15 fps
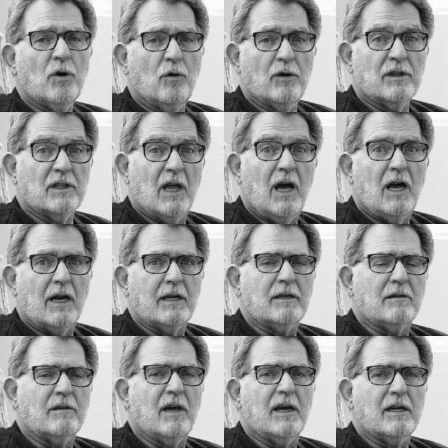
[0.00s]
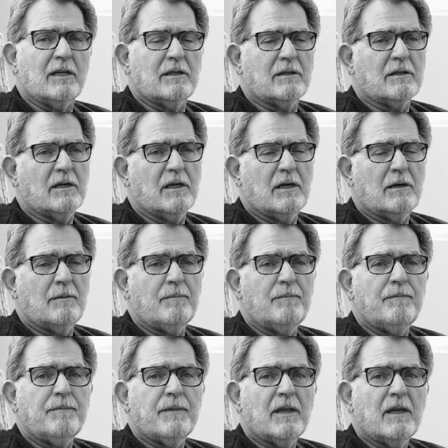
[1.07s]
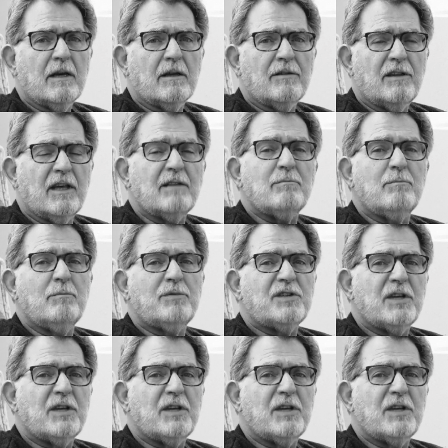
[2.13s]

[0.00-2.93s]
online than